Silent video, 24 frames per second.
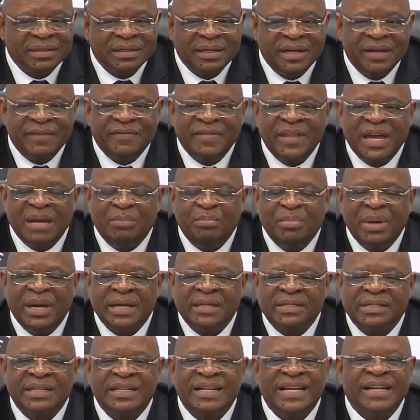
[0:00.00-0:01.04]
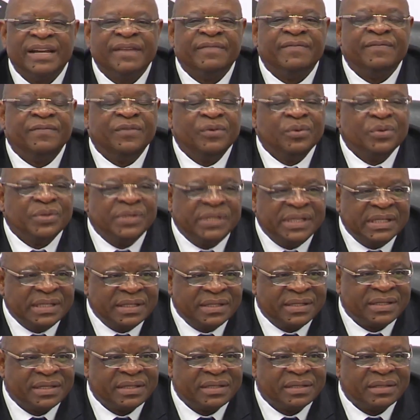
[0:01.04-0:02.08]
If that person
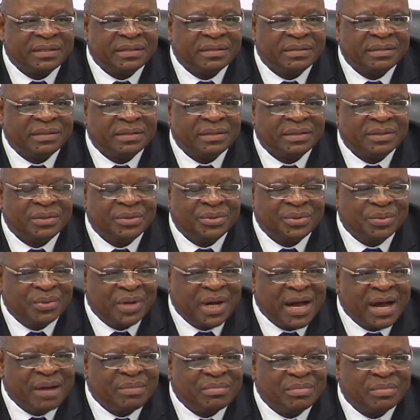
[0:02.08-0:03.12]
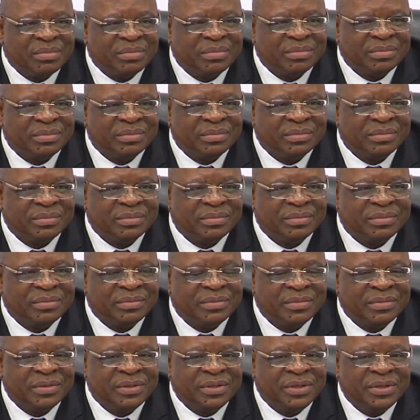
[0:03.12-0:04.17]
refuses to come,
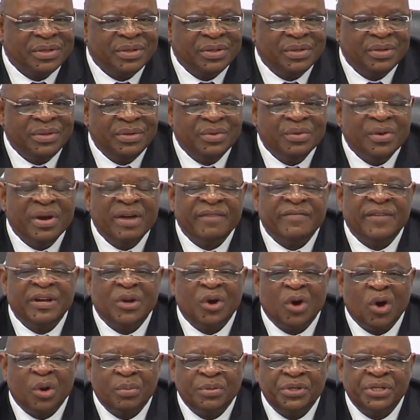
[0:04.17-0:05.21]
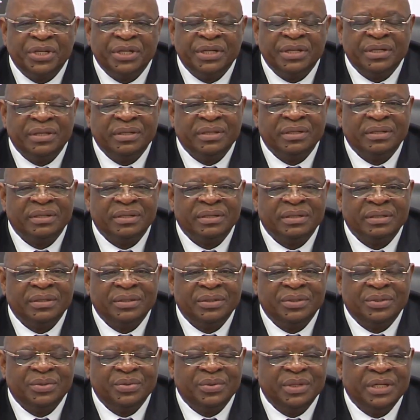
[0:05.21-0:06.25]
you have an option
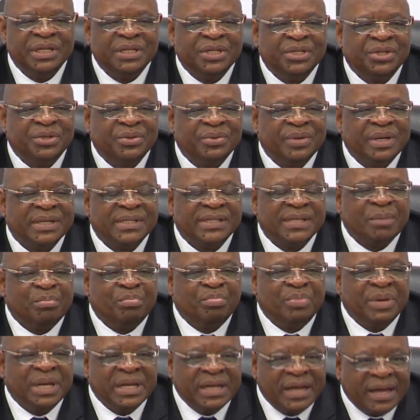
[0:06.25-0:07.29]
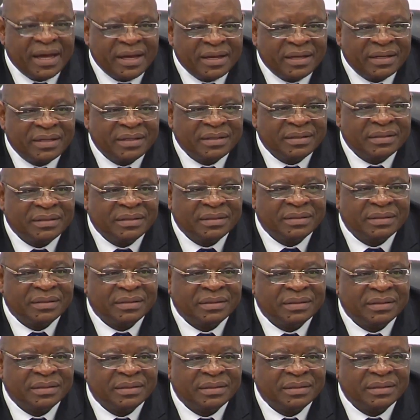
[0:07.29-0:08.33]
to issue a subpoena
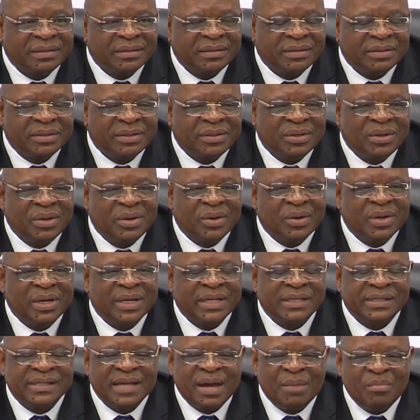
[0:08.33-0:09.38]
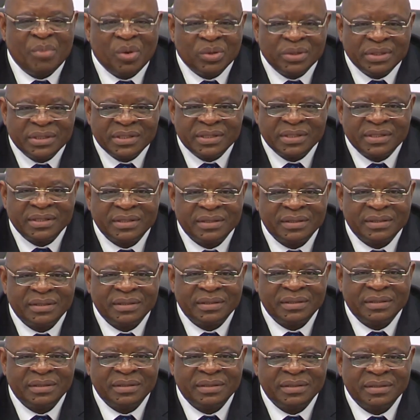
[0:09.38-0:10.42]
or a summons
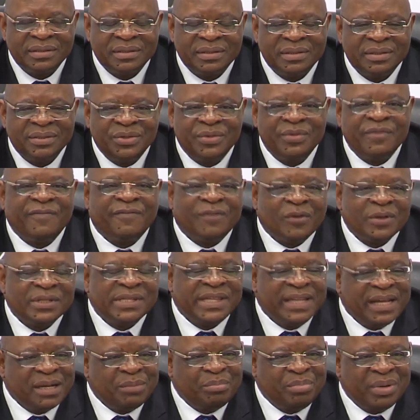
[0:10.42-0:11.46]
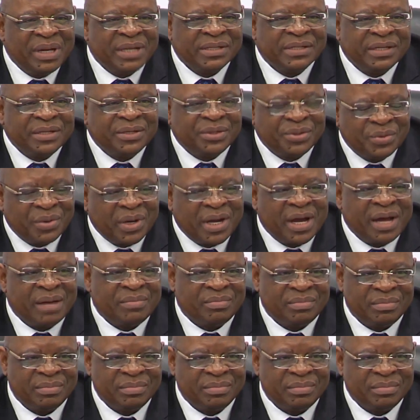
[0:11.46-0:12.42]
to force that person to come.